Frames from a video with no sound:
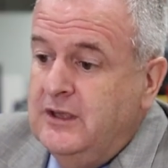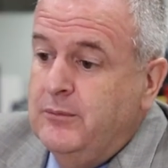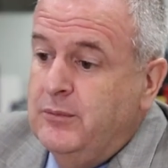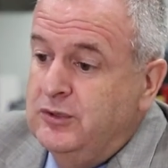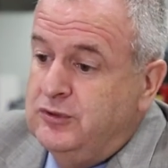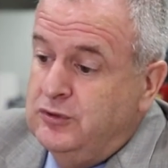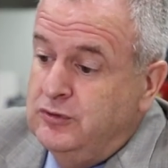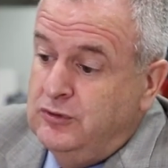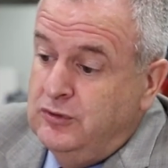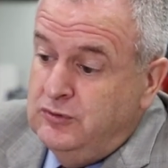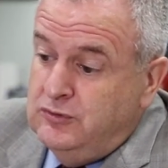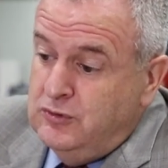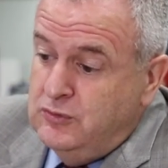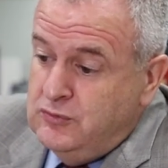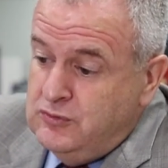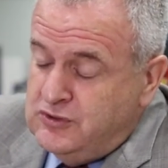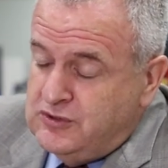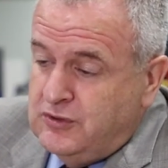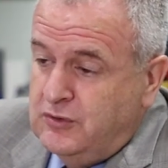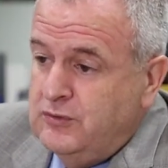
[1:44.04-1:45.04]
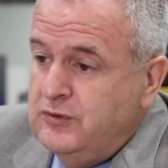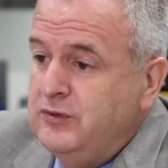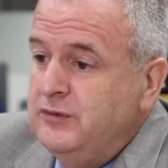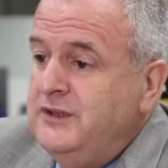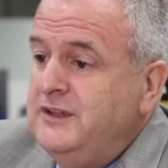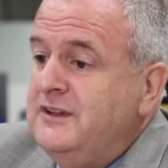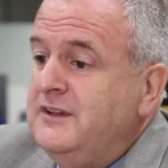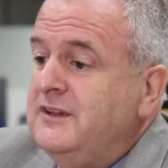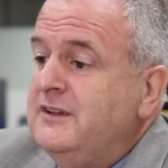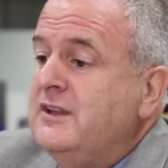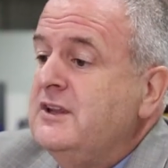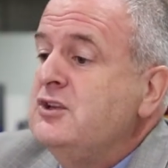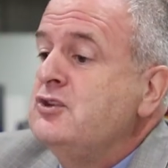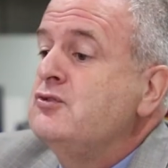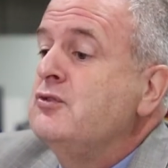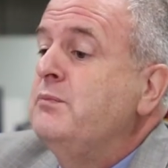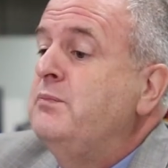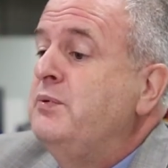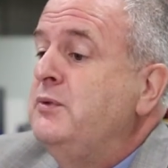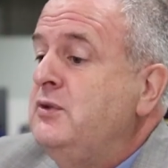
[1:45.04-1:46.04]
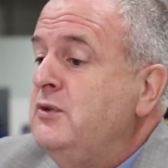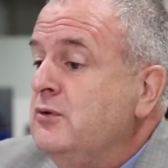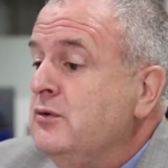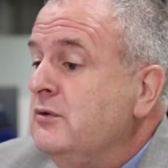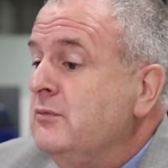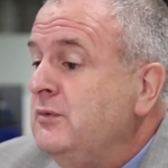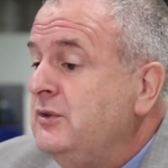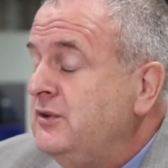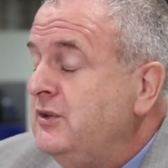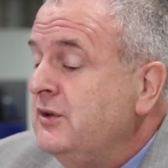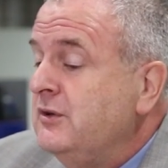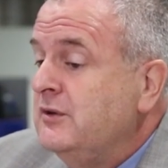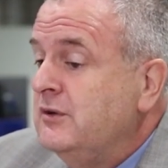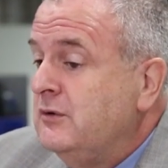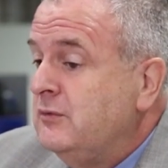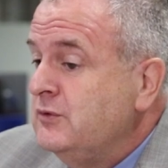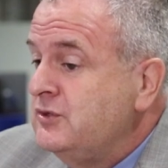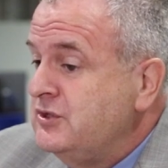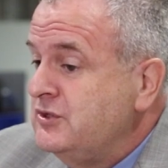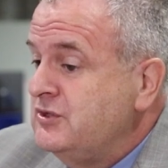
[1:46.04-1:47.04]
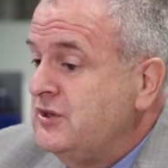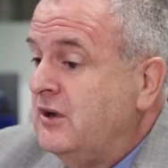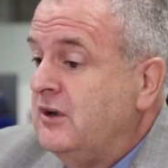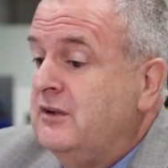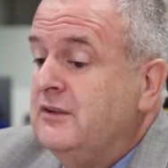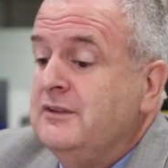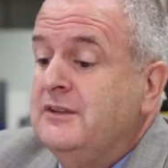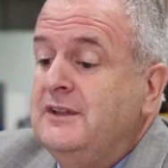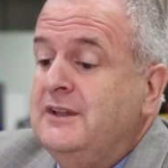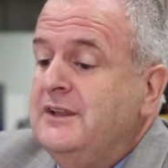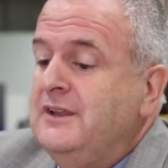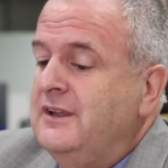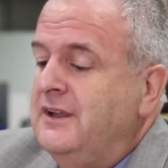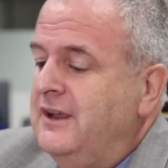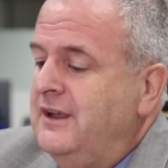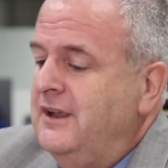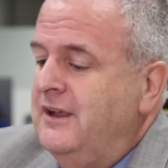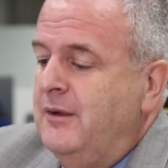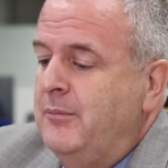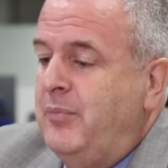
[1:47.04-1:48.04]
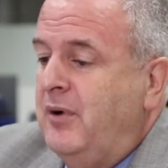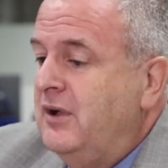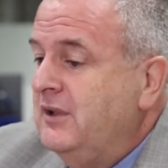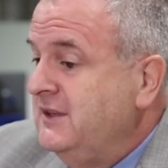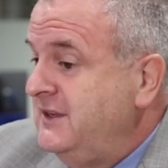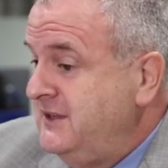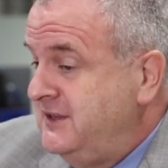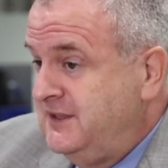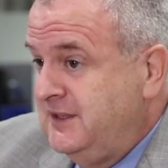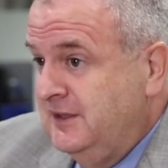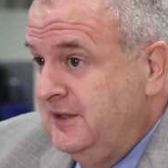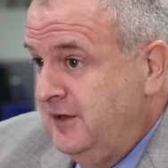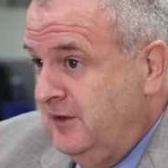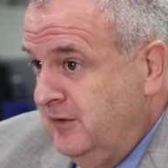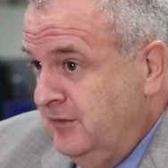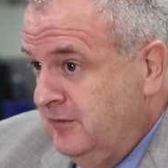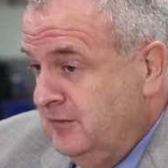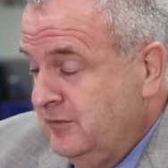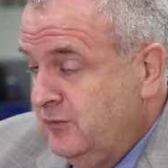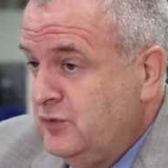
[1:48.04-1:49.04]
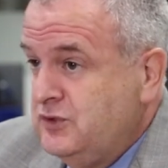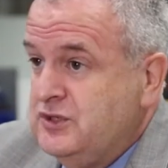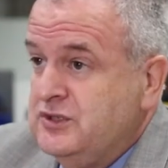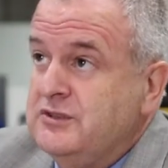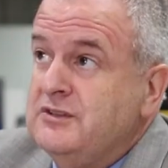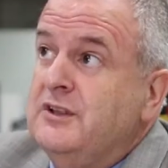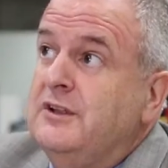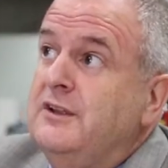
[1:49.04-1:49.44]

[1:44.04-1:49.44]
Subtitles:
But to do so, you need an extra pure material, which is called polysilicon, which is